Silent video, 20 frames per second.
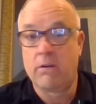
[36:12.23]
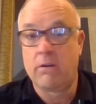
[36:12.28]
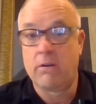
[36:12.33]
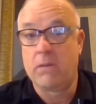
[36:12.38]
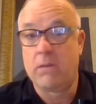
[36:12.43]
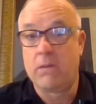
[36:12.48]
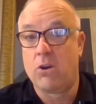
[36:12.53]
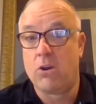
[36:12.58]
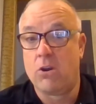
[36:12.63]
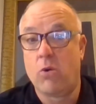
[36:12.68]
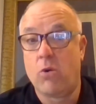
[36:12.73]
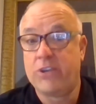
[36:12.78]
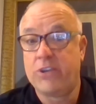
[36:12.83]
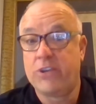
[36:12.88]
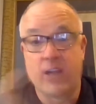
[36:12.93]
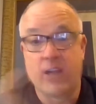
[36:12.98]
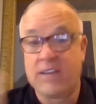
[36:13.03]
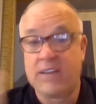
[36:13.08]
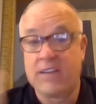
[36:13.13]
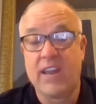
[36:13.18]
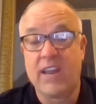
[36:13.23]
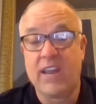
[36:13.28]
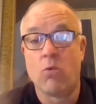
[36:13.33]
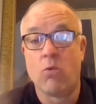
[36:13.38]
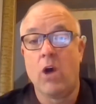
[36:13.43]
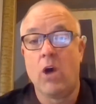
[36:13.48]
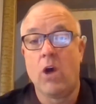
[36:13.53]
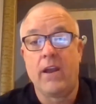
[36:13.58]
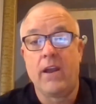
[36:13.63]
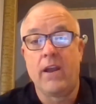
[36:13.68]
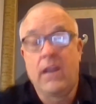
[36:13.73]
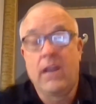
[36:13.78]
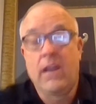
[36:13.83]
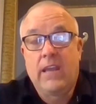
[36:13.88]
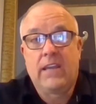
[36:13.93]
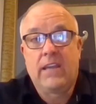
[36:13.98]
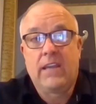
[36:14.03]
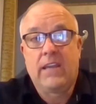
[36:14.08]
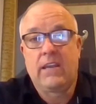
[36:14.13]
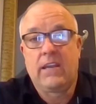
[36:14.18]
I mean, no question. I'll tell you one,
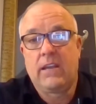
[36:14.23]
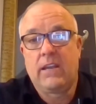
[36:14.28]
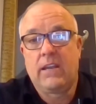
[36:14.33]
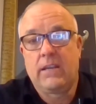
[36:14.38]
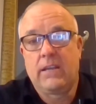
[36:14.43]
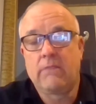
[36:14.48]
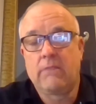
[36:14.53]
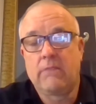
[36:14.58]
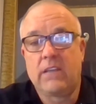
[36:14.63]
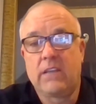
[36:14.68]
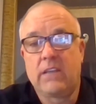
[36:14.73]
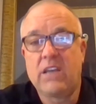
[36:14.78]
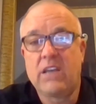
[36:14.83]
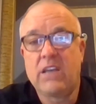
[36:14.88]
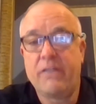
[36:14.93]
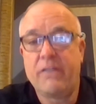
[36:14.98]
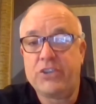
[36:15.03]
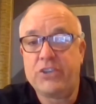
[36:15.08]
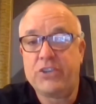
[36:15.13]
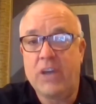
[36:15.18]
it toughens